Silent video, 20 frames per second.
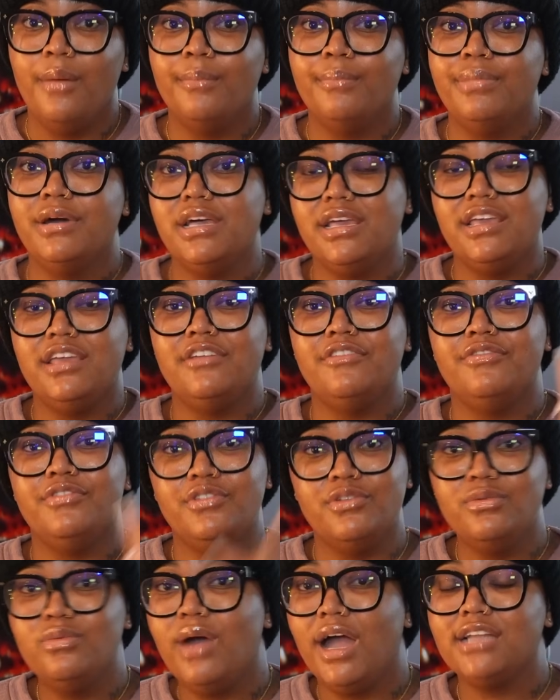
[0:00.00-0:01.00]
but if
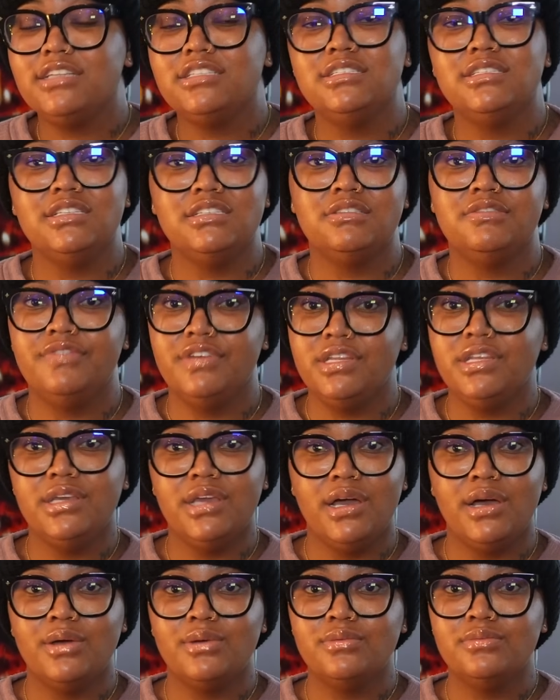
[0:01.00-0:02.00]
you watching this
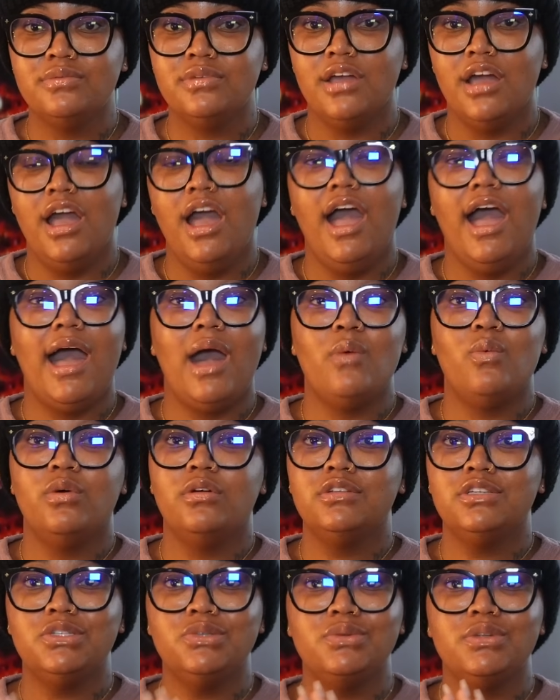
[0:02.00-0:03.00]
video, I
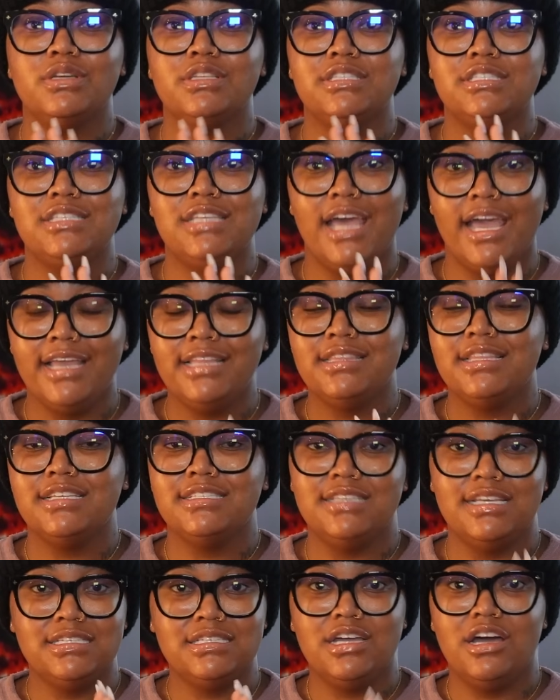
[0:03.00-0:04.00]
want you to take
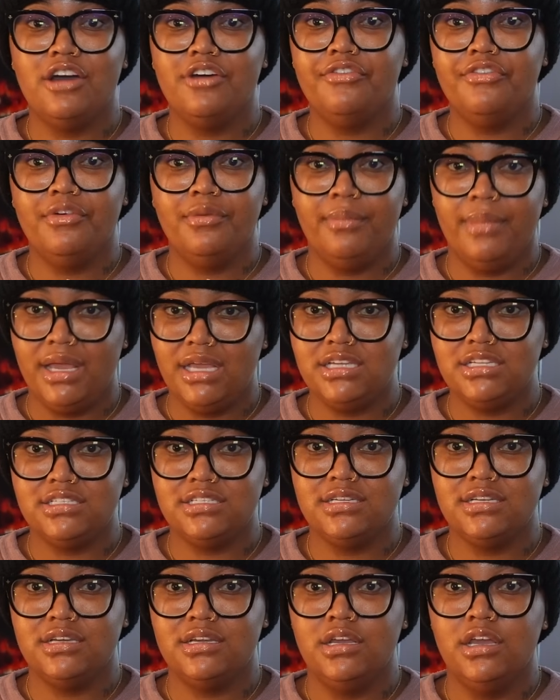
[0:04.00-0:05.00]
this as
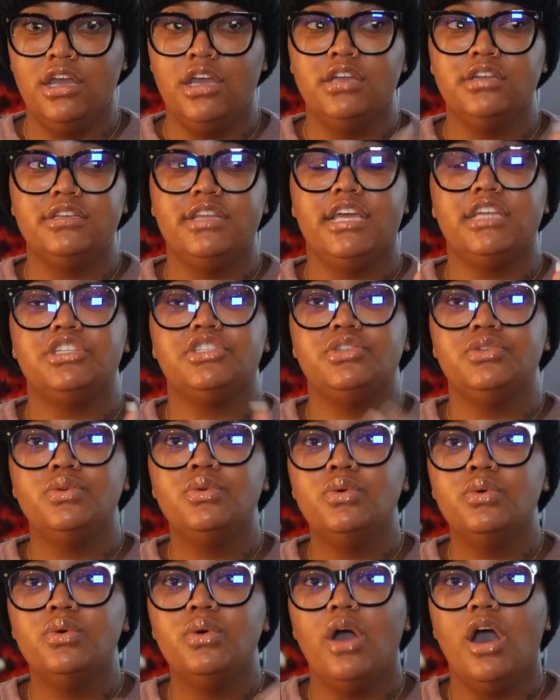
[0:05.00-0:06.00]
confirmation that
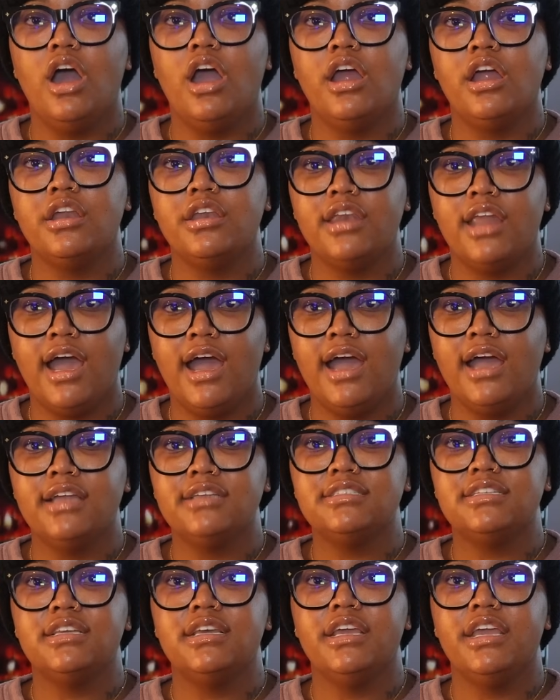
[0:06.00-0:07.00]
you are
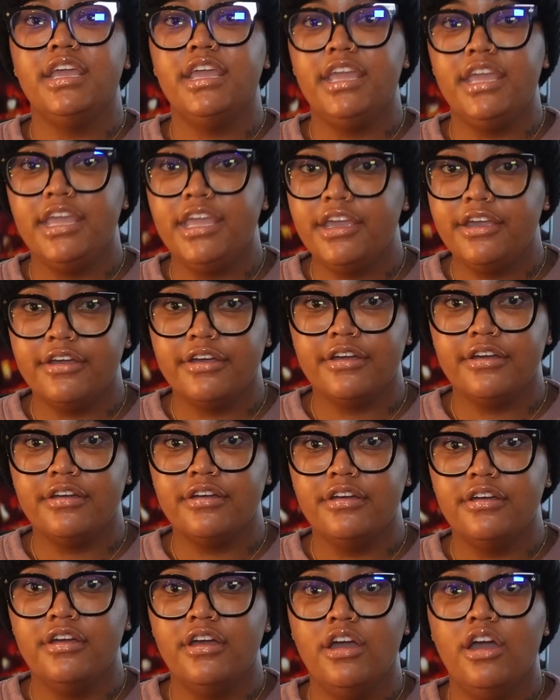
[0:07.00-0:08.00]
not
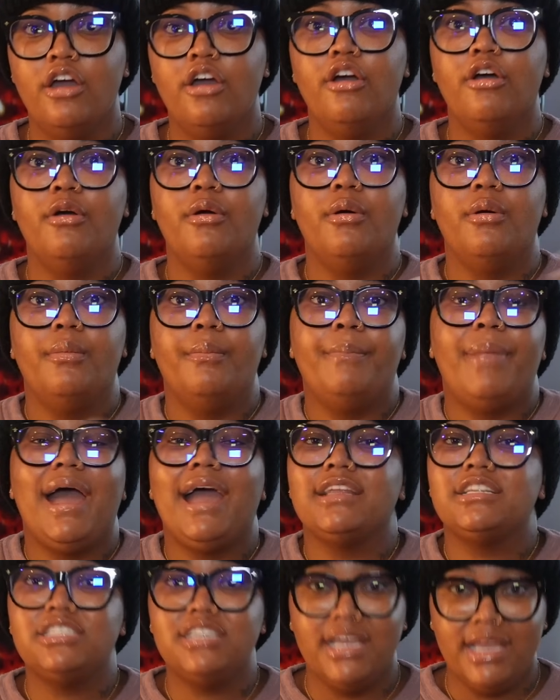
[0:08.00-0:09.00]
here
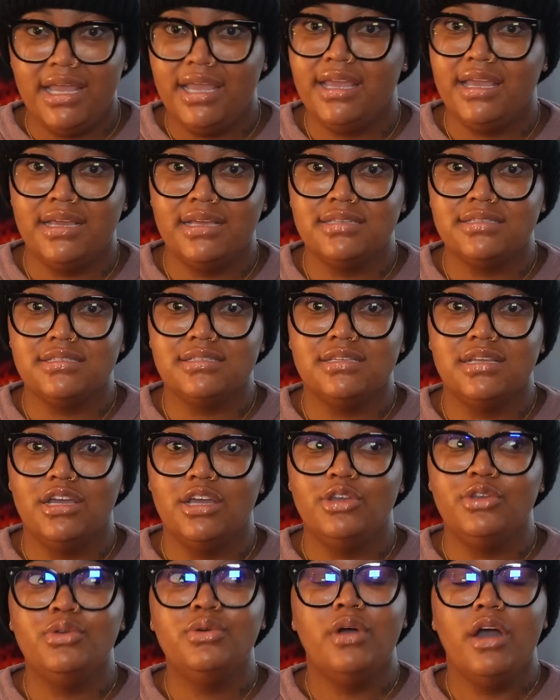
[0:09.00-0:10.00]
by chance.
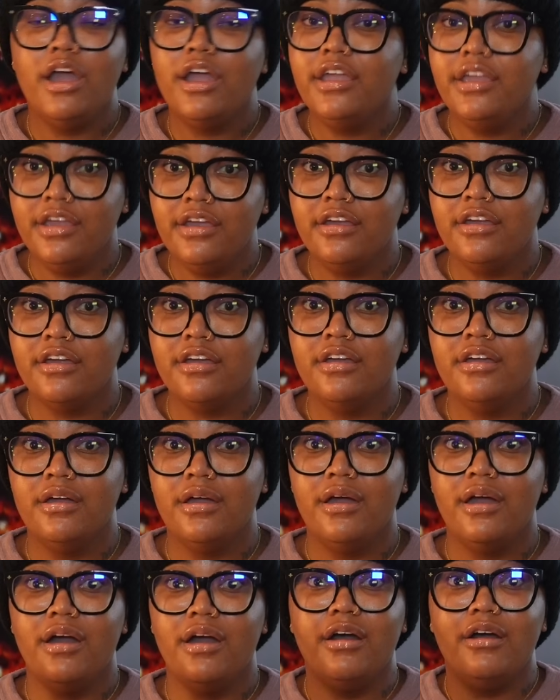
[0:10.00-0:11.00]
You are here
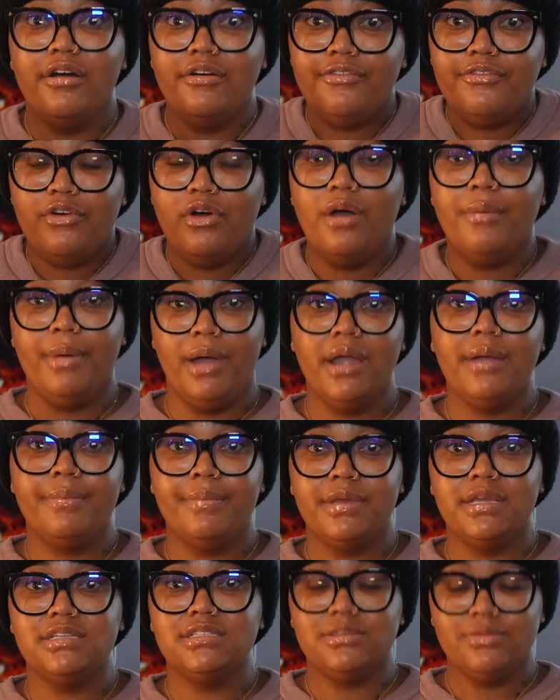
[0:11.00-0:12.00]
for a
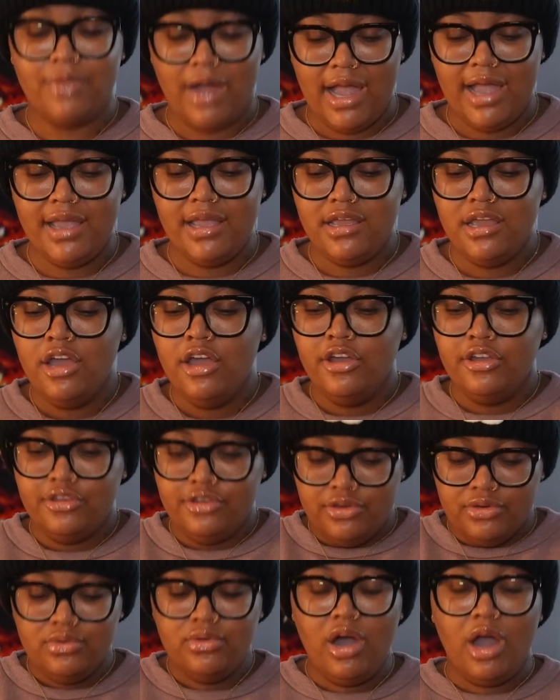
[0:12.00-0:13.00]
purpose, right?
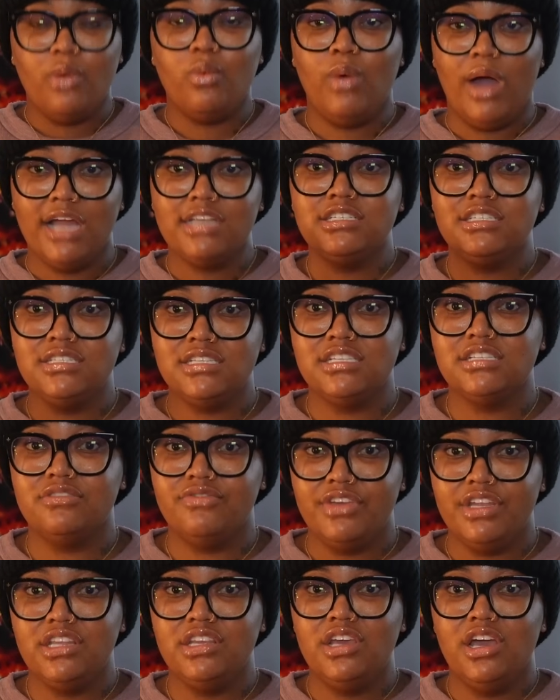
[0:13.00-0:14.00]
You are watching this
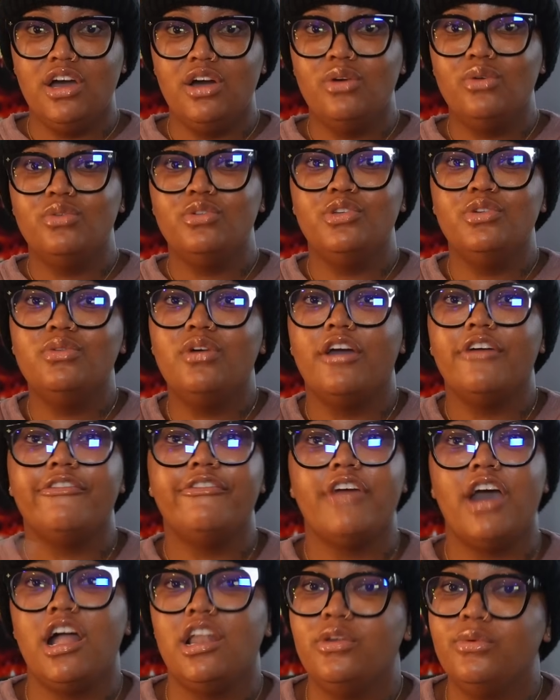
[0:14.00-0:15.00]
video, you are
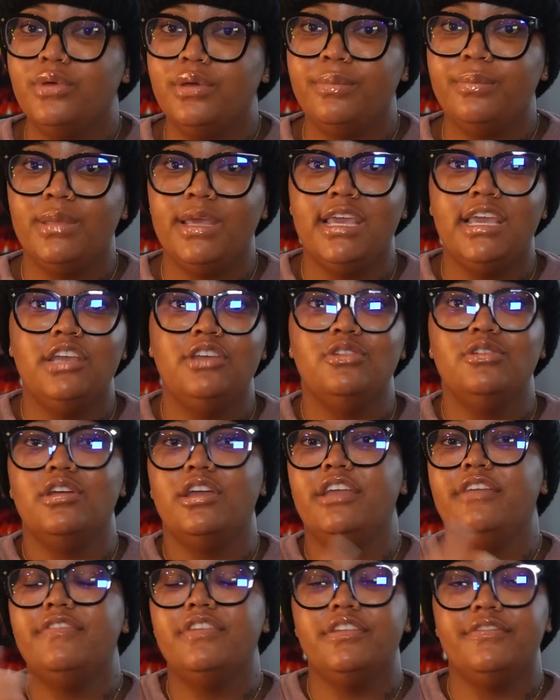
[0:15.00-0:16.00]
following me.
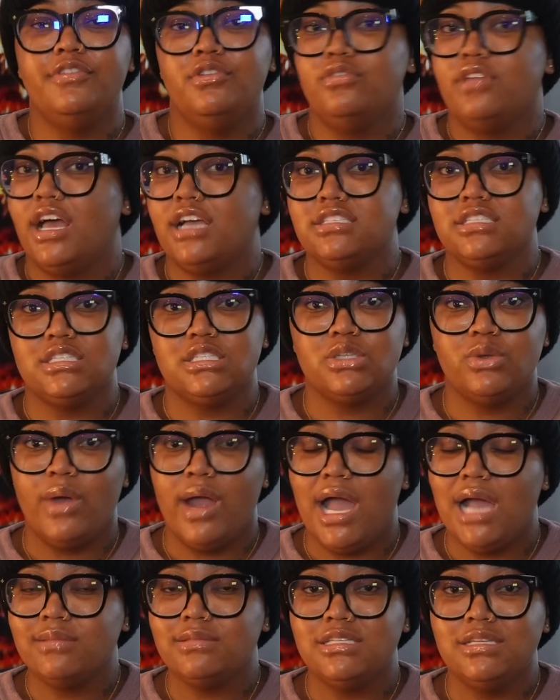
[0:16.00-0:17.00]
Even if you're not
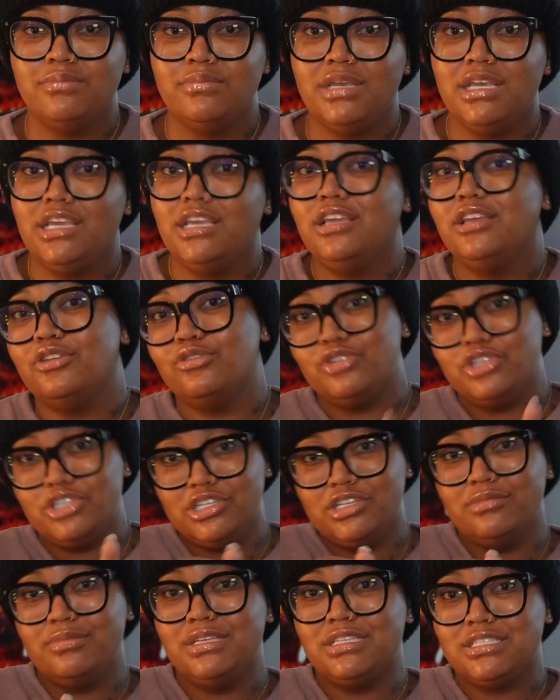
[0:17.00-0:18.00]
subscribed to me, you
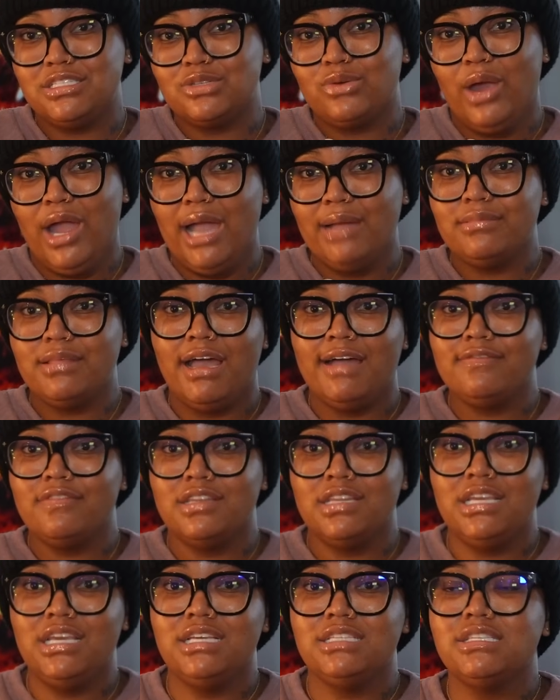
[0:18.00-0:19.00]
should be subscribed after
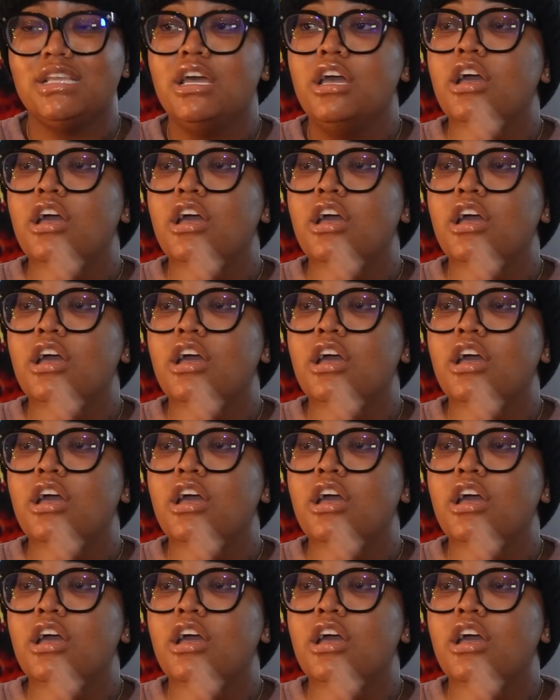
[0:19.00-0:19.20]
this.